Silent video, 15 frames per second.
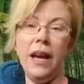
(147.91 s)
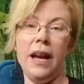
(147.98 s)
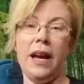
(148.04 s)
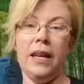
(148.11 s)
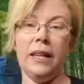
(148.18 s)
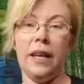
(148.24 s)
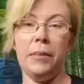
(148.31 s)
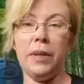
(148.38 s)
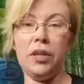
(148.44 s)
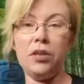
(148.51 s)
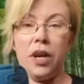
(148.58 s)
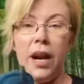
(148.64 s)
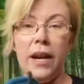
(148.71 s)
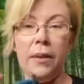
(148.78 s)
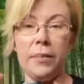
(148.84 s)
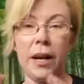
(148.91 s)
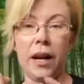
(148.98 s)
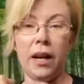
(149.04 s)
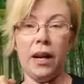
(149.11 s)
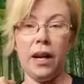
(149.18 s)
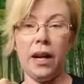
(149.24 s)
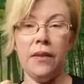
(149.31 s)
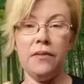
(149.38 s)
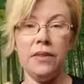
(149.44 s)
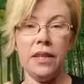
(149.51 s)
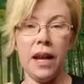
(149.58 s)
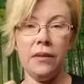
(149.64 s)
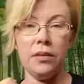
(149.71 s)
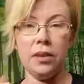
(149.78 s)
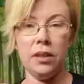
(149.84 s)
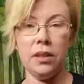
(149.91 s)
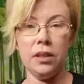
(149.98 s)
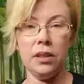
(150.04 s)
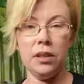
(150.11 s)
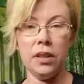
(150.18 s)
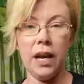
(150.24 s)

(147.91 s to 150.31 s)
and let me try a pair, and I've never